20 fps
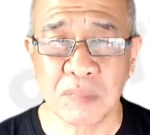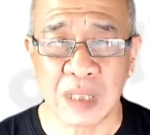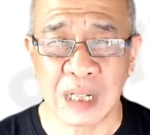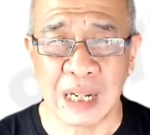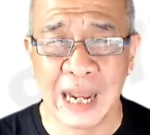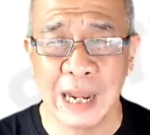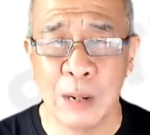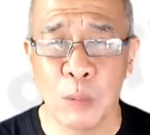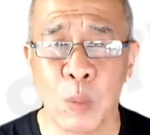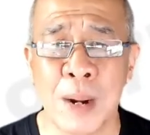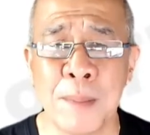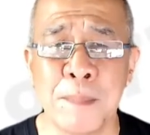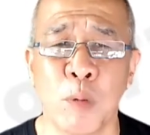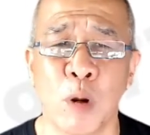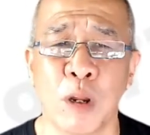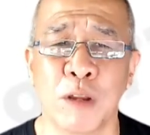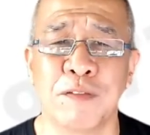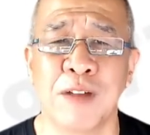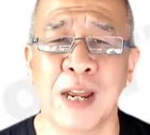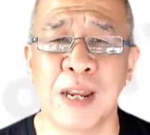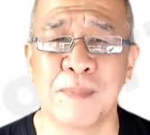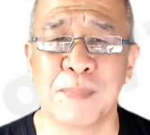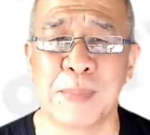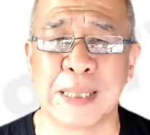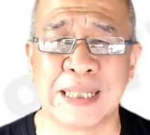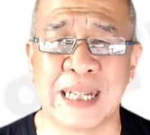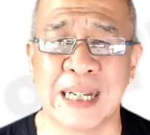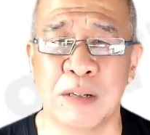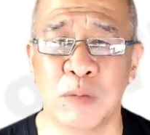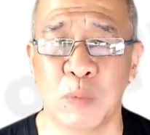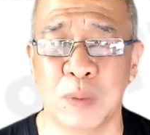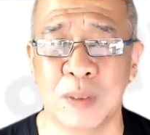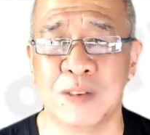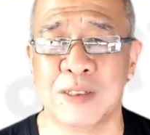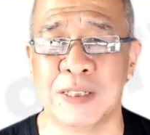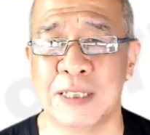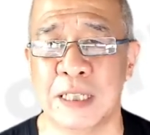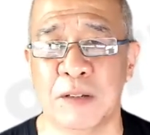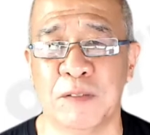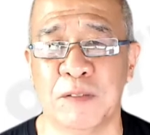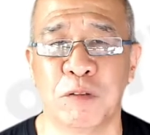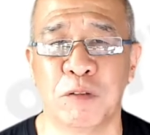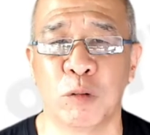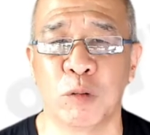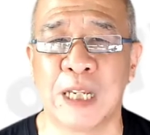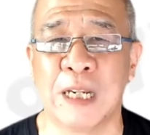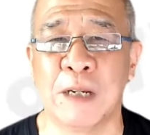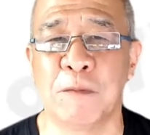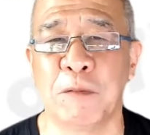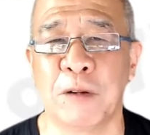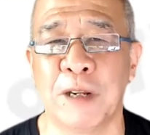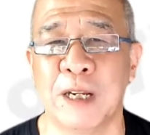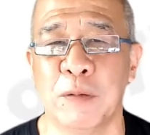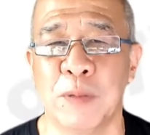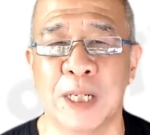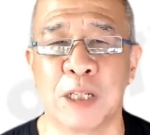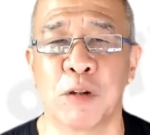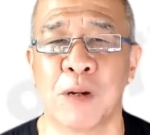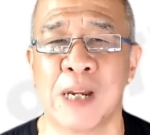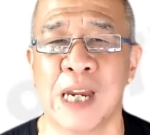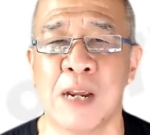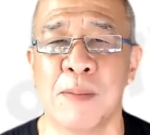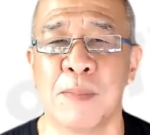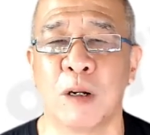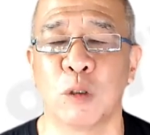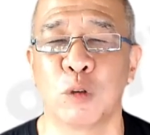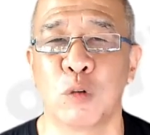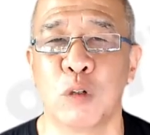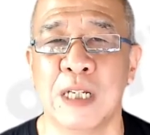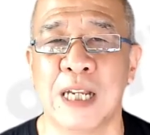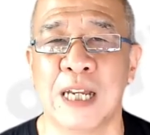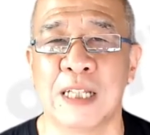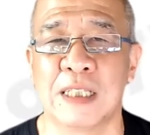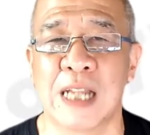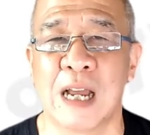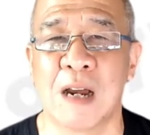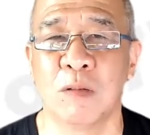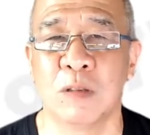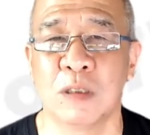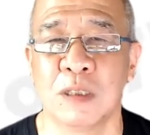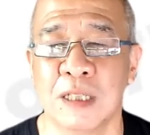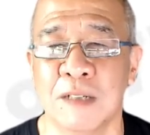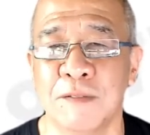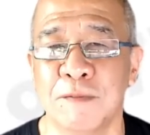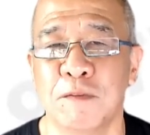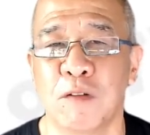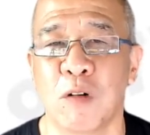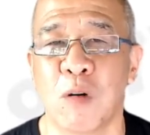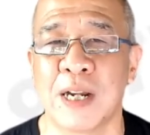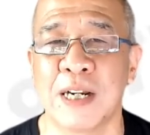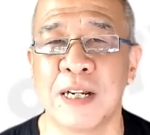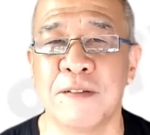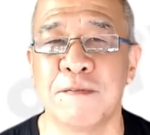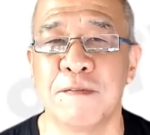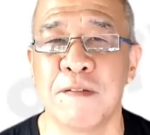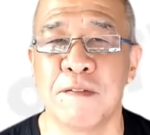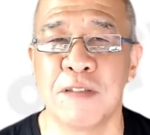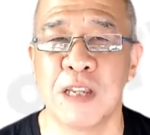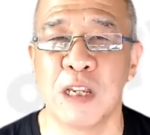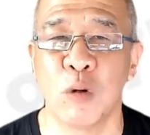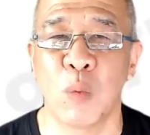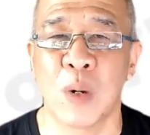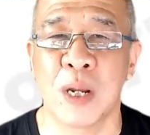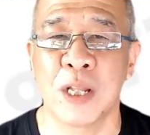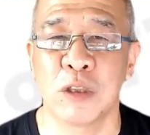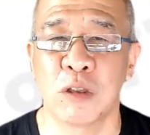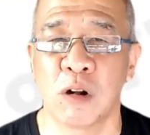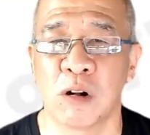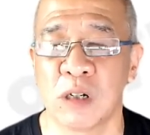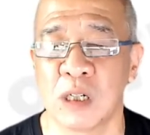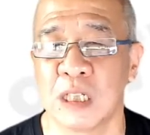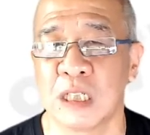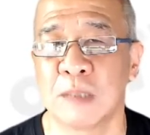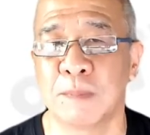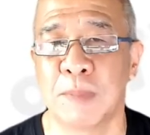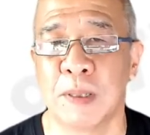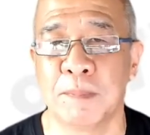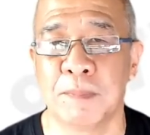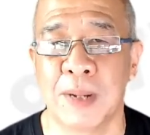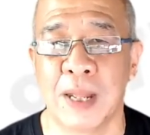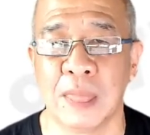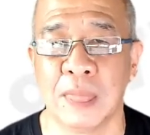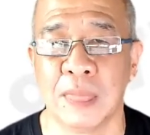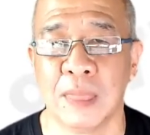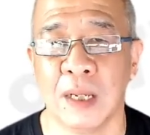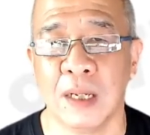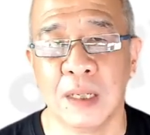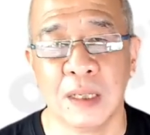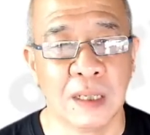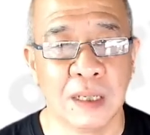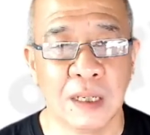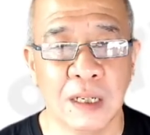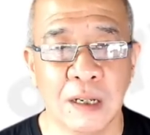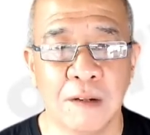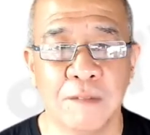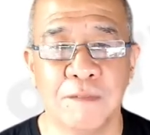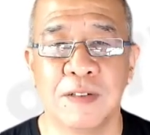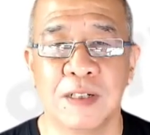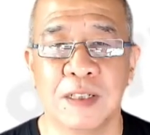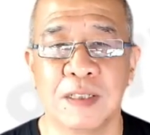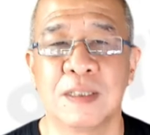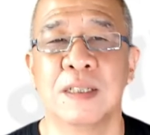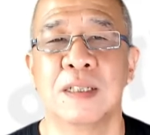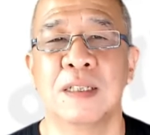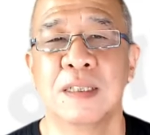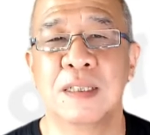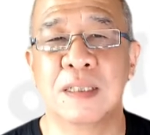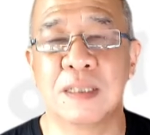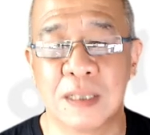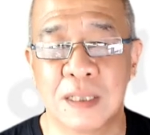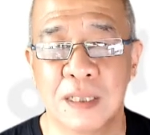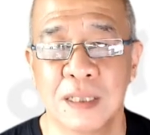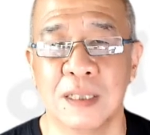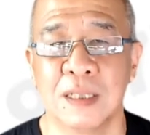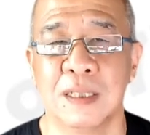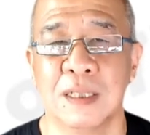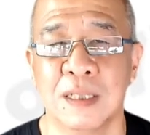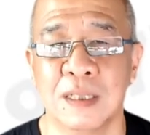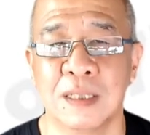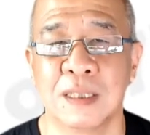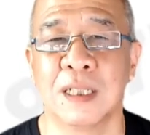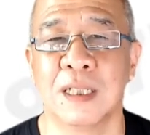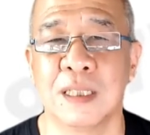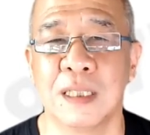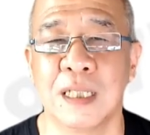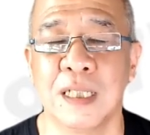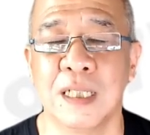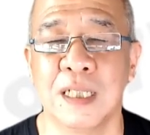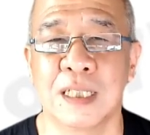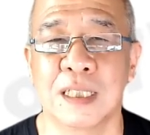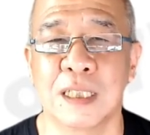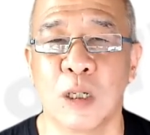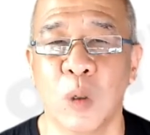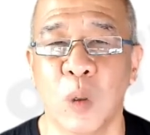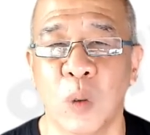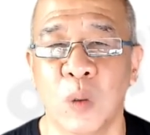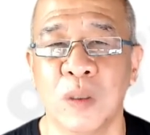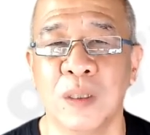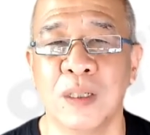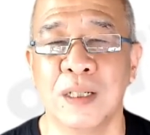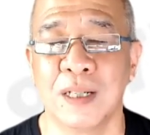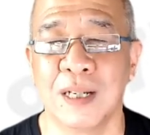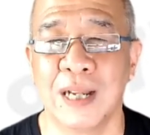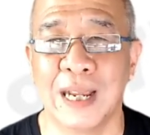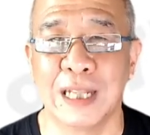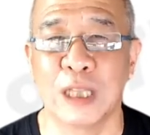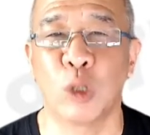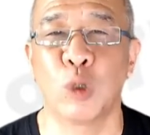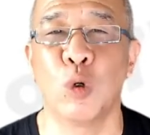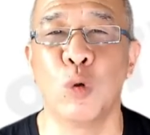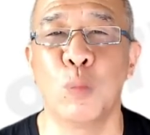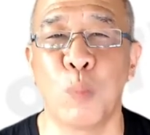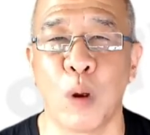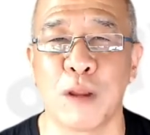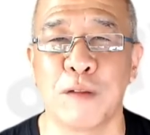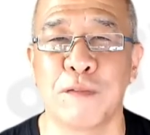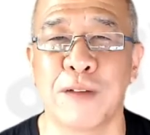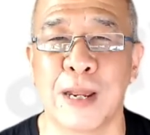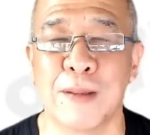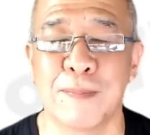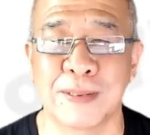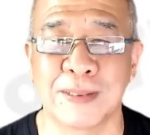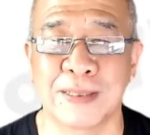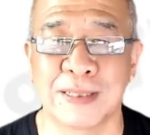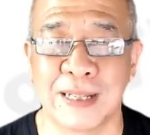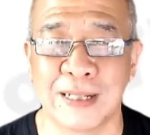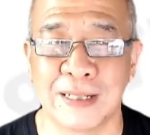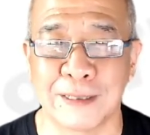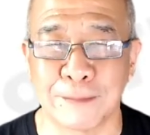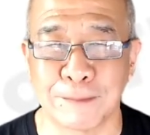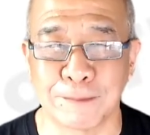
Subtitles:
at 1.5%, which is the floating rate, we are talking about $3,451 per month versus a 30 years loan at 2.5%